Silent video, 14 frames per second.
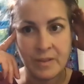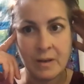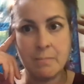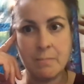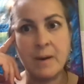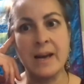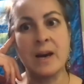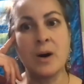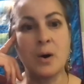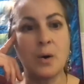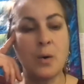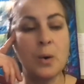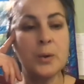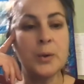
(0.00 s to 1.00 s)
my
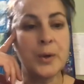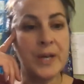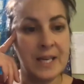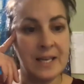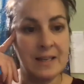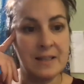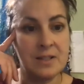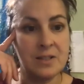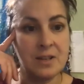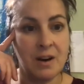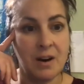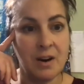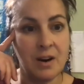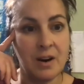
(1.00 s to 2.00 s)
older kids
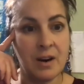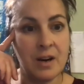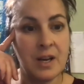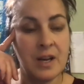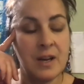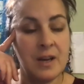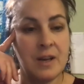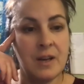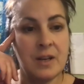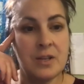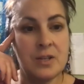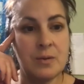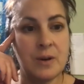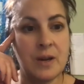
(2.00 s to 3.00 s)
are
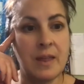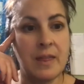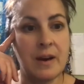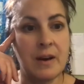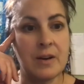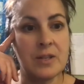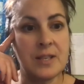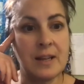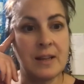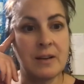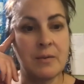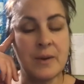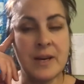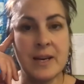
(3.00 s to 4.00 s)
doing their
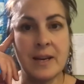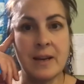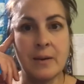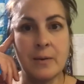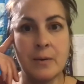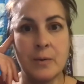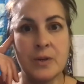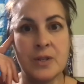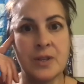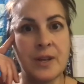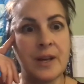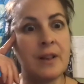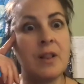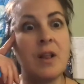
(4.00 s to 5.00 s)
silent reading, which
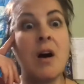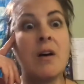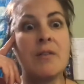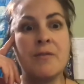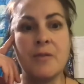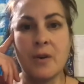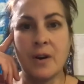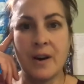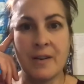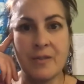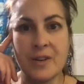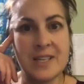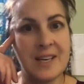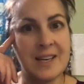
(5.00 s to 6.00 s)
they long for
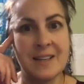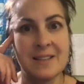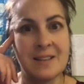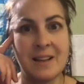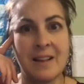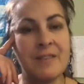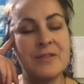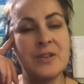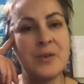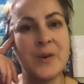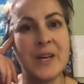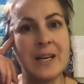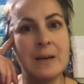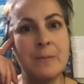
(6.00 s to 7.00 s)
every day because they love to
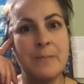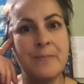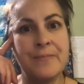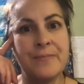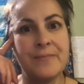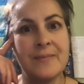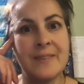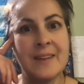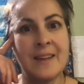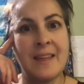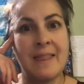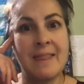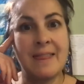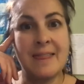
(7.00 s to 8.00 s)
read,
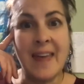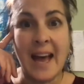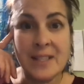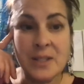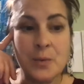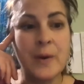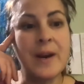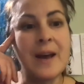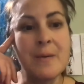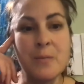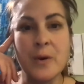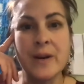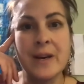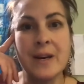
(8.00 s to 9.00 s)
that's when I'm
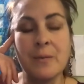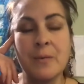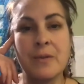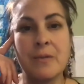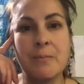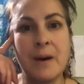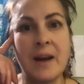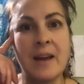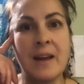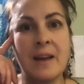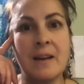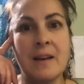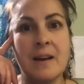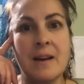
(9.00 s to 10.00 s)
working with
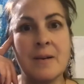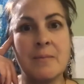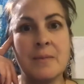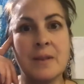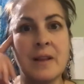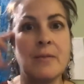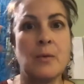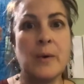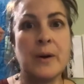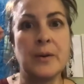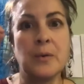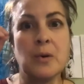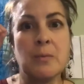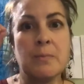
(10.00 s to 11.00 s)
my level 1
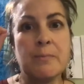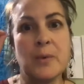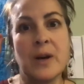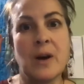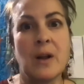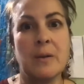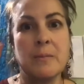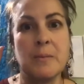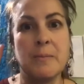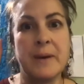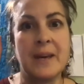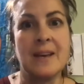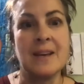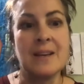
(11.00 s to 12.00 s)
group. We call them the
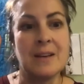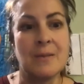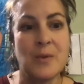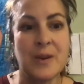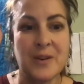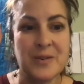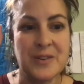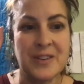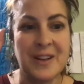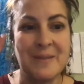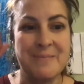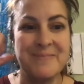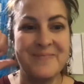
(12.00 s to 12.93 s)
Beginning Readers Club.